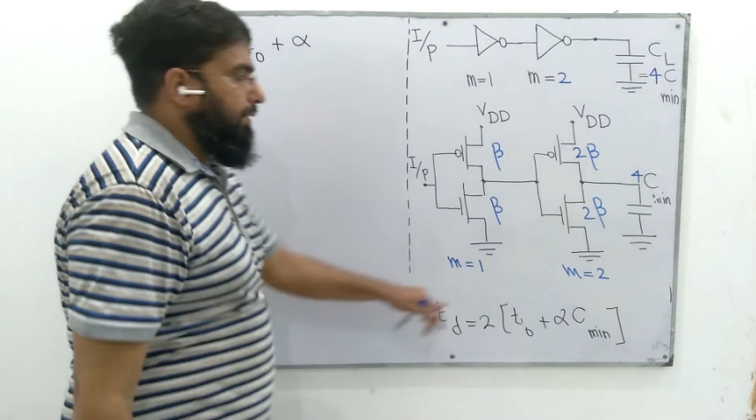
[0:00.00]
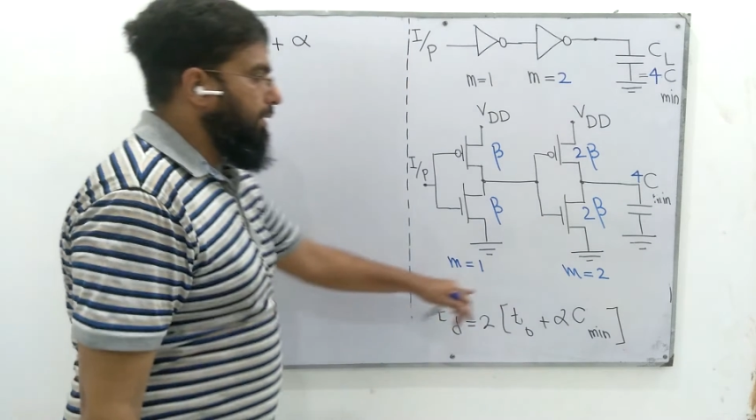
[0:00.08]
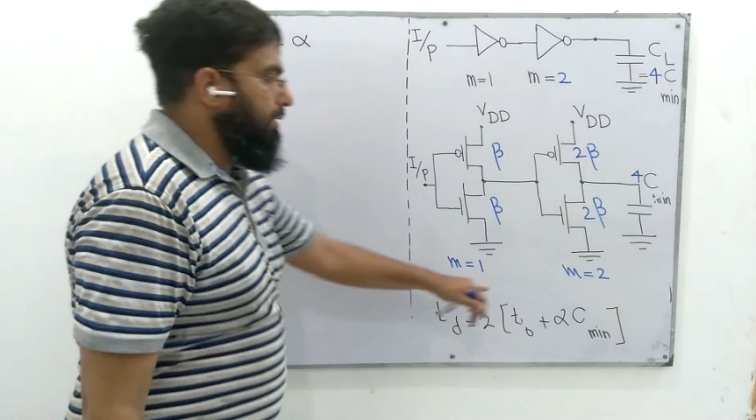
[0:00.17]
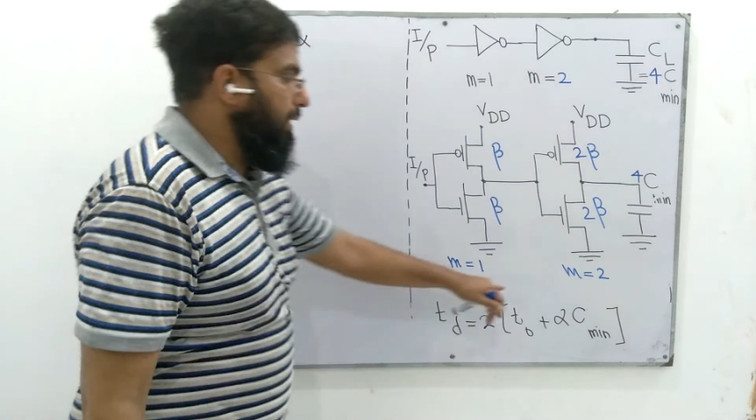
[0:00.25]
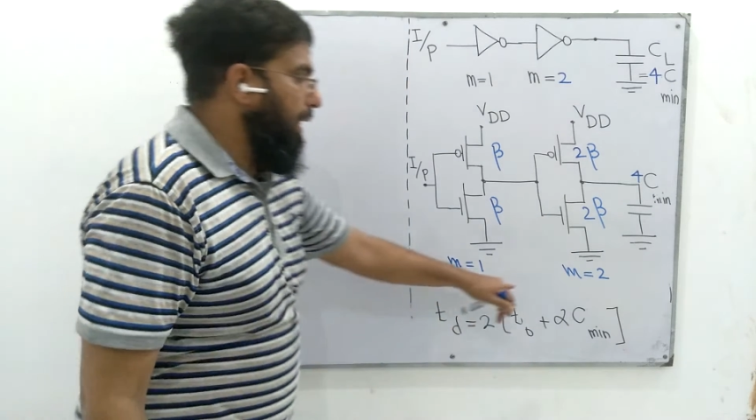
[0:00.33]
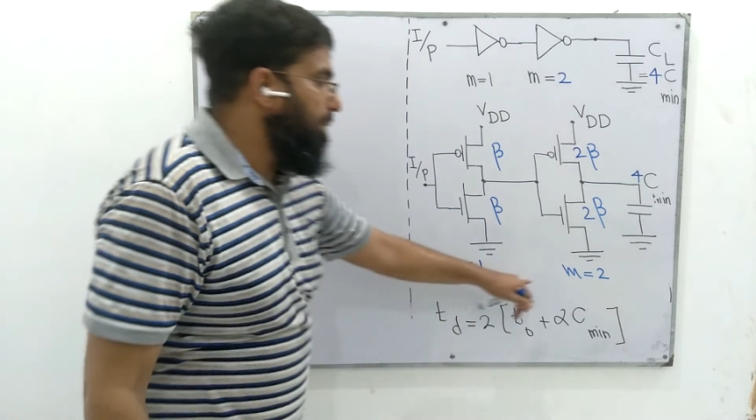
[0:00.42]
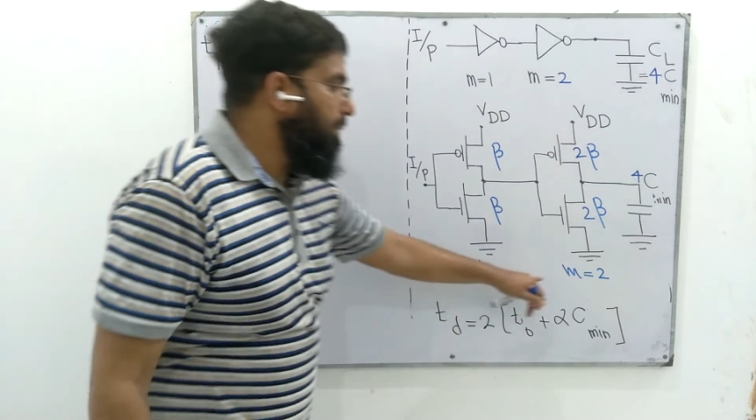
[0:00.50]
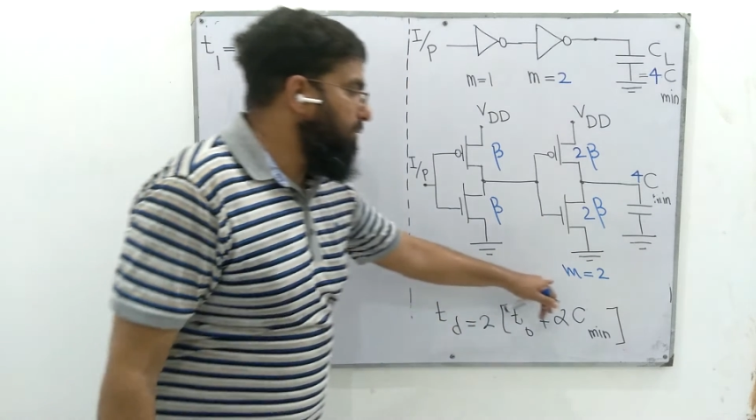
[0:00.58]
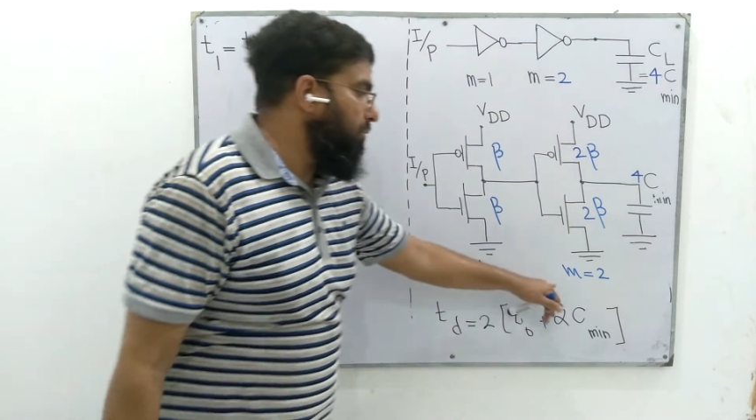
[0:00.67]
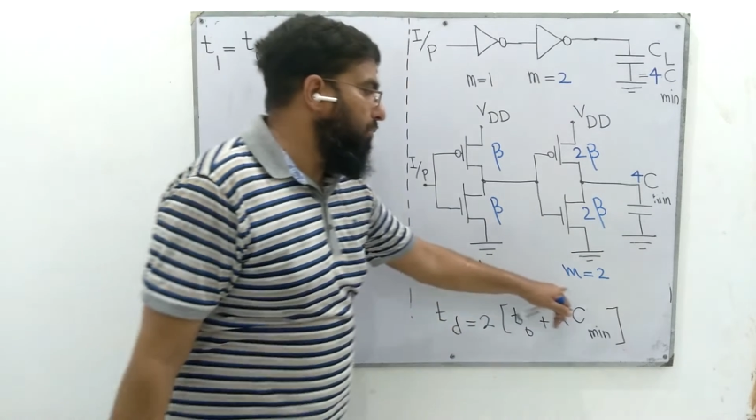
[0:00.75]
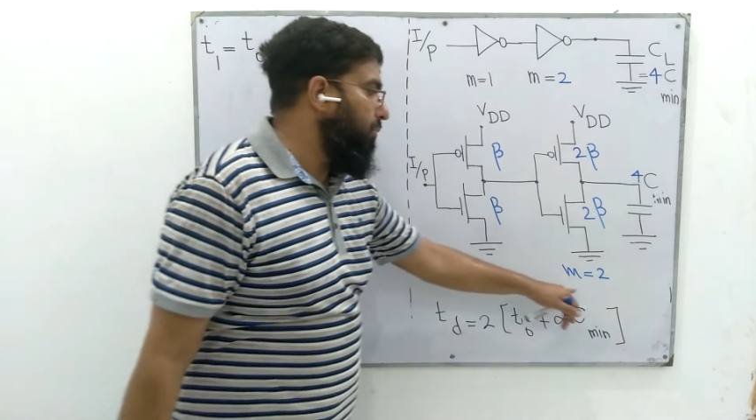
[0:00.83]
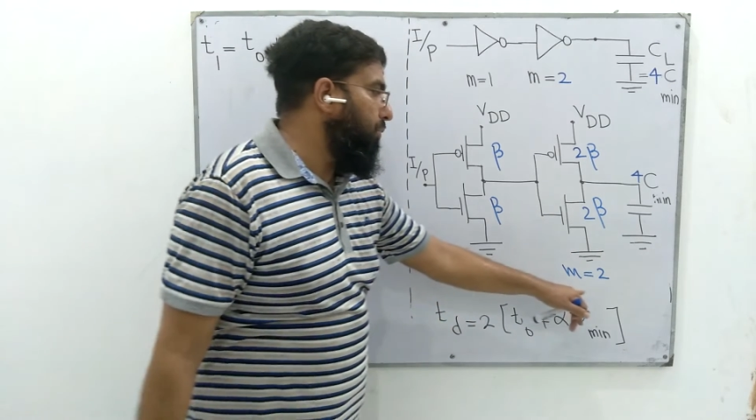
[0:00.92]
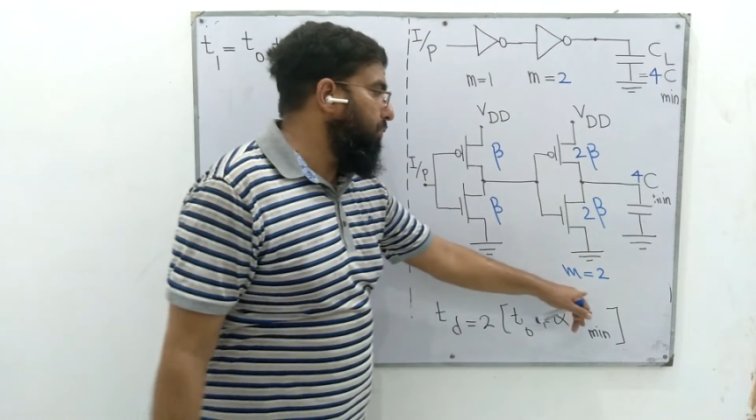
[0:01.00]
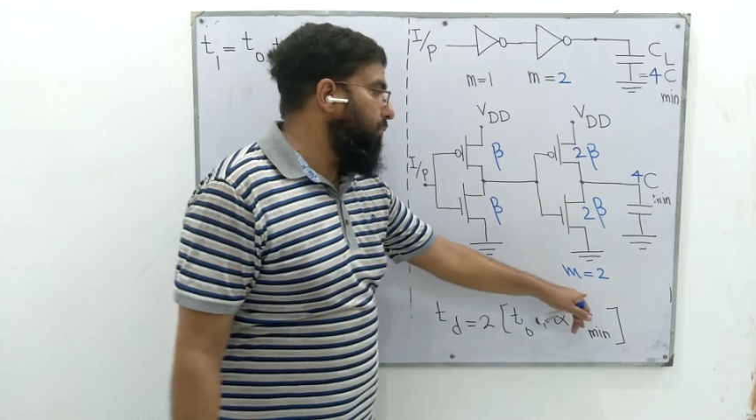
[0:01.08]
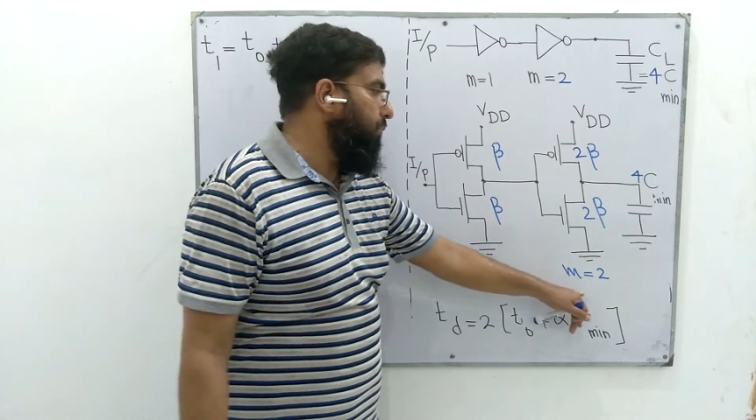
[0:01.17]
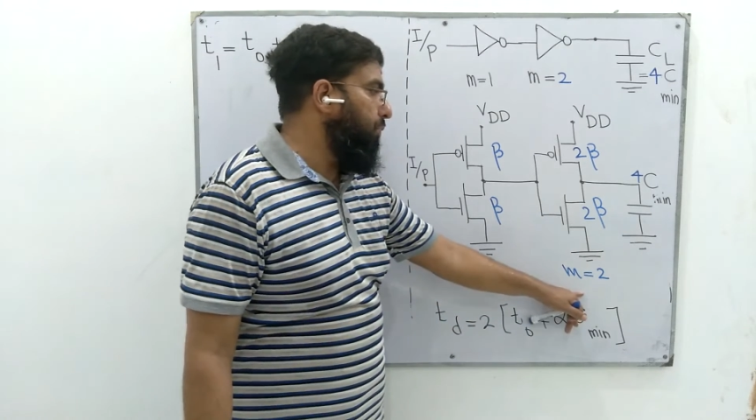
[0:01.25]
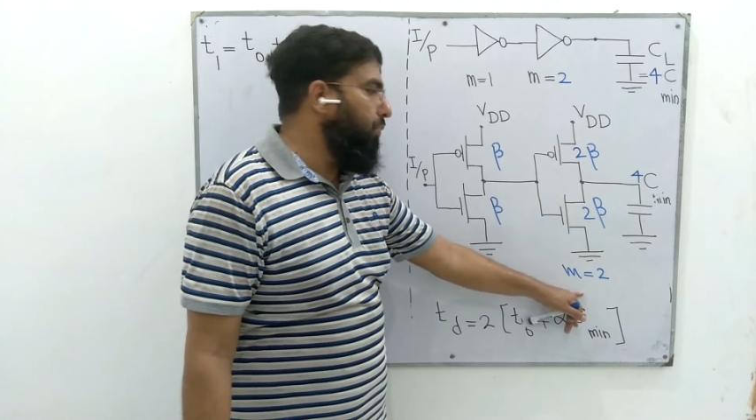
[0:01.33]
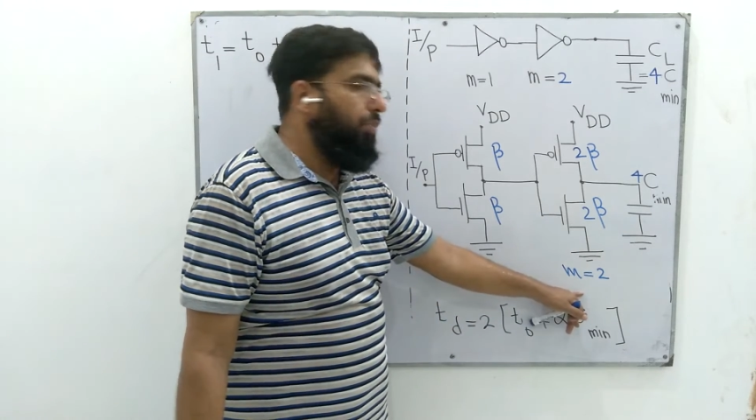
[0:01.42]
this M is equal
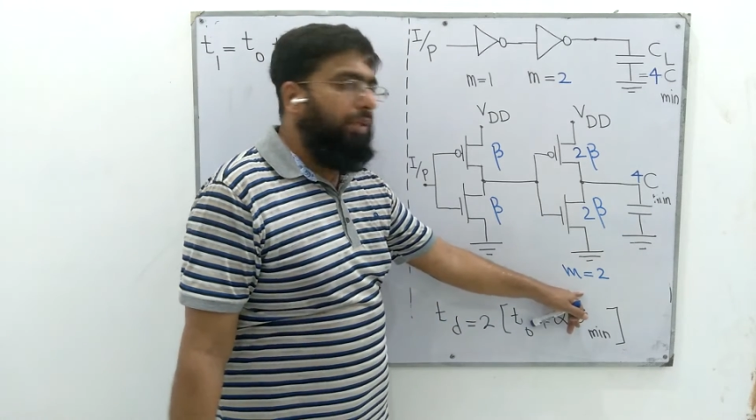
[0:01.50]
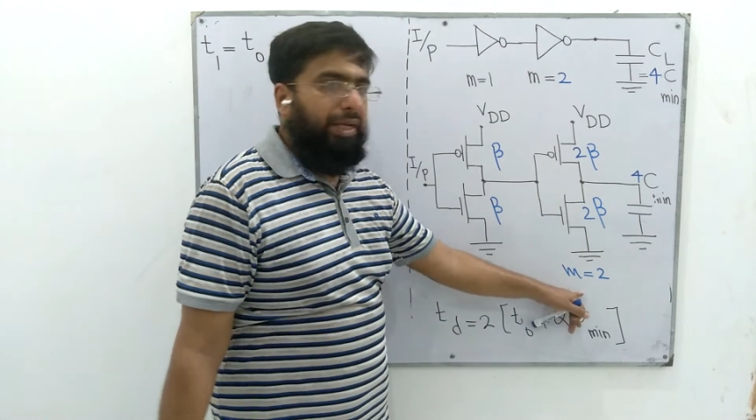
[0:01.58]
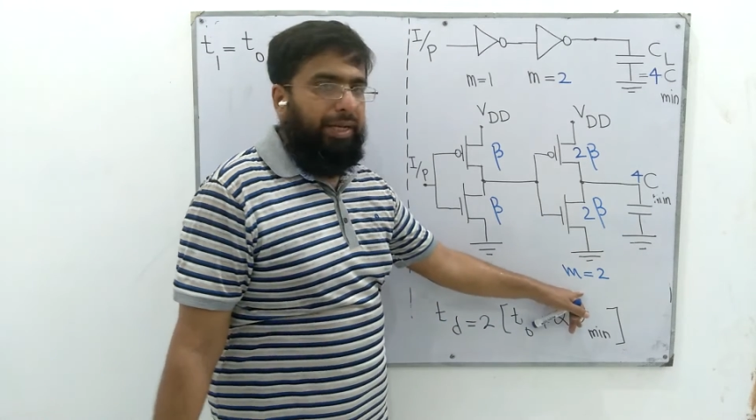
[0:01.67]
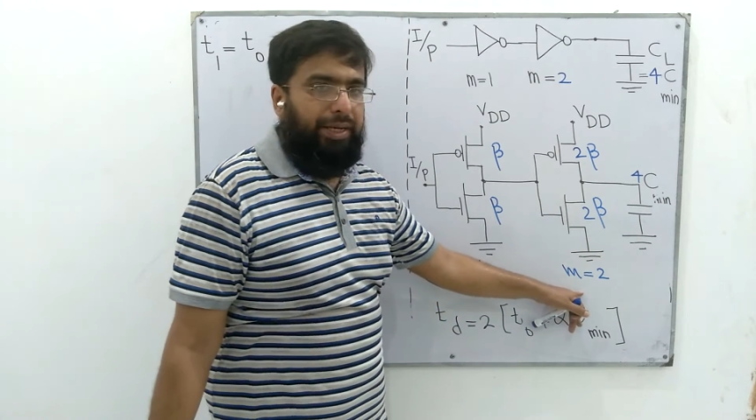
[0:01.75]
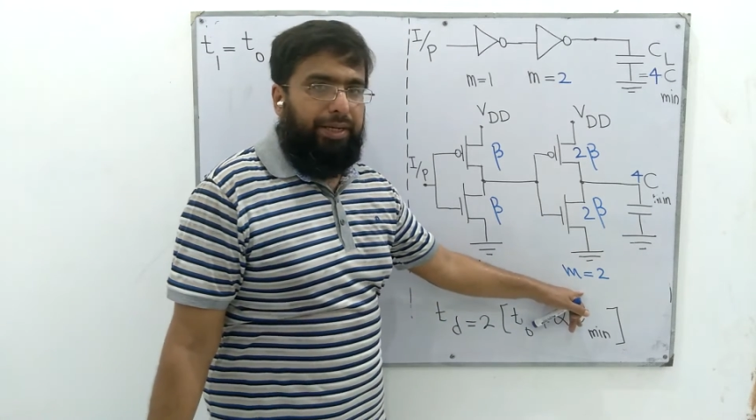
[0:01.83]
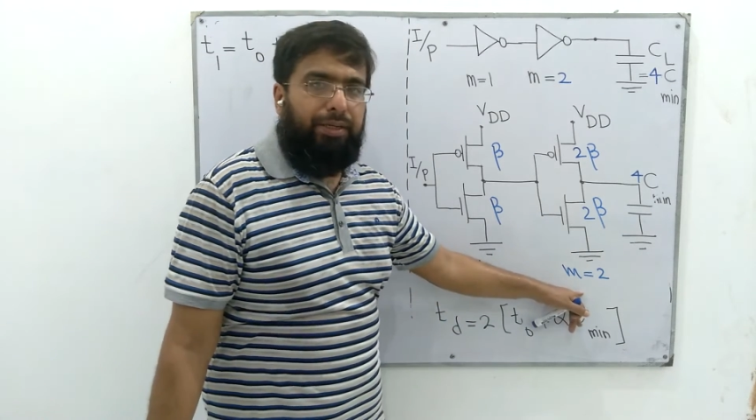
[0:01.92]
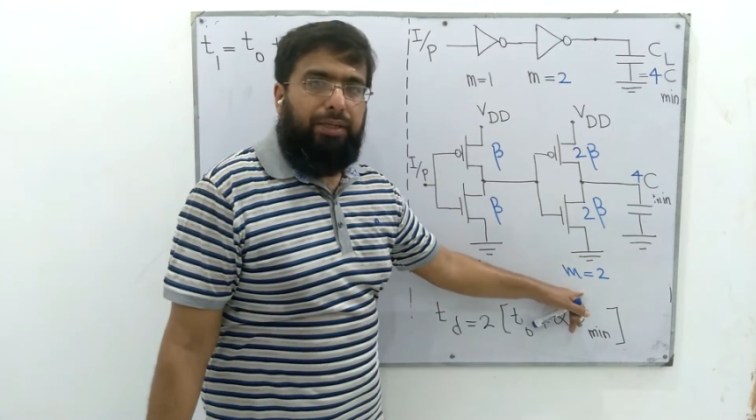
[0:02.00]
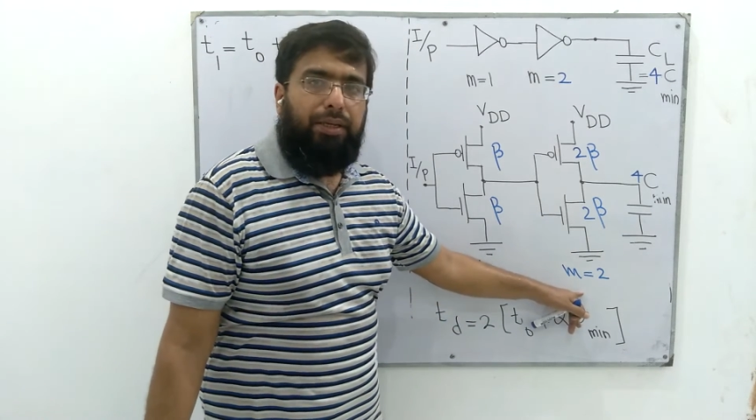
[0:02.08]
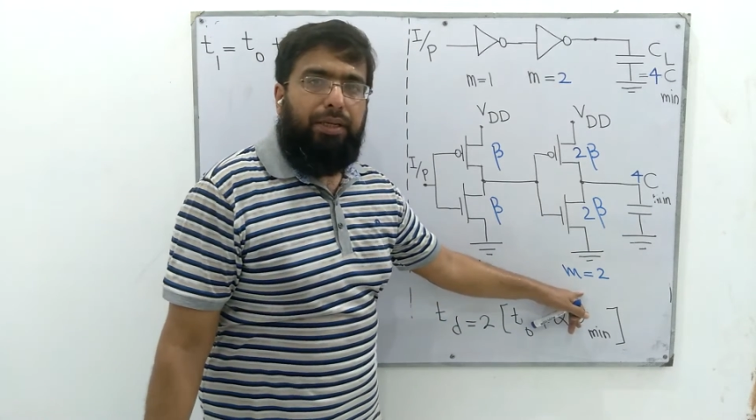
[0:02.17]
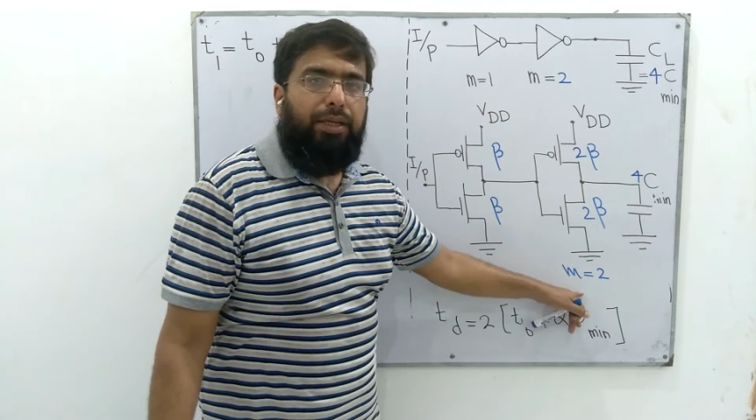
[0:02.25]
to 2 gate